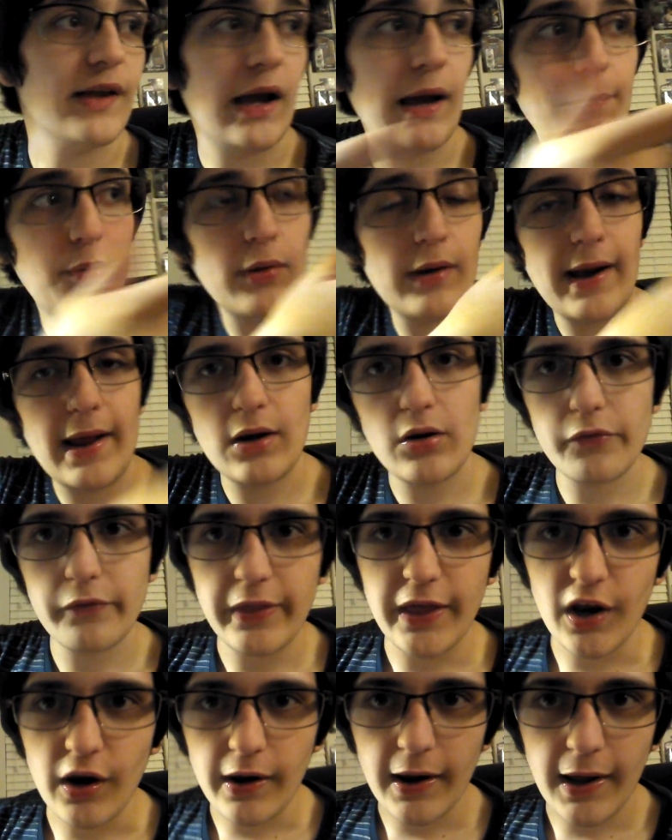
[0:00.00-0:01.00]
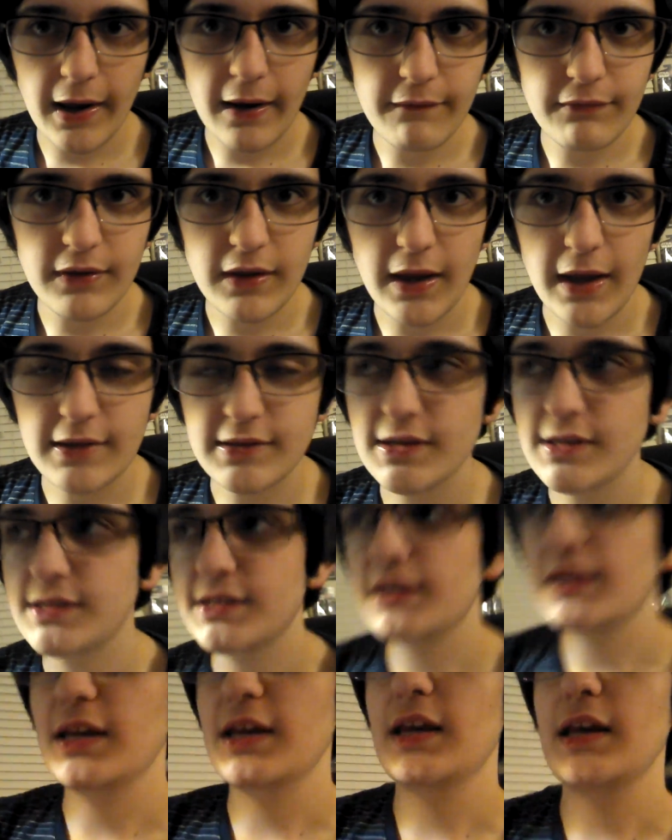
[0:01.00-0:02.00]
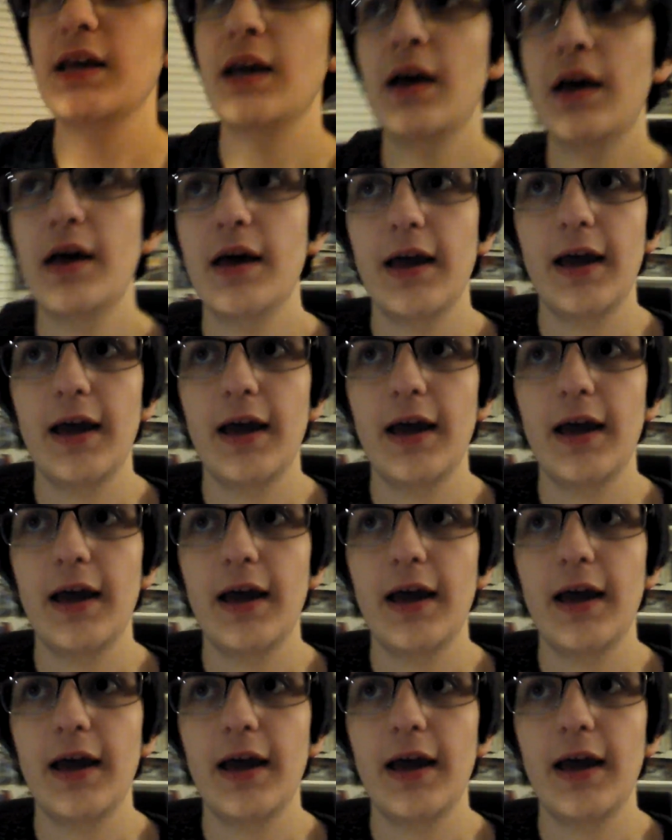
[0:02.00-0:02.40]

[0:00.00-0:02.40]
Like I pointed out over there, I have the ATTE